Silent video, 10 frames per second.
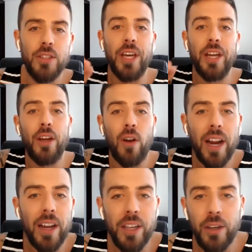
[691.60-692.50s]
get a
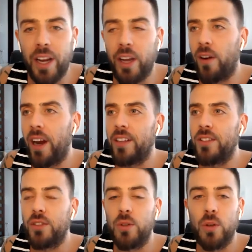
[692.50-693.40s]
grade. You get a grade in
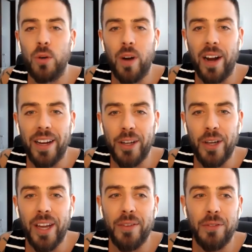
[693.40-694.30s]
school, right? You
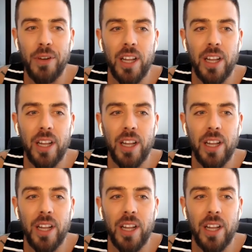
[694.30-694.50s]
get.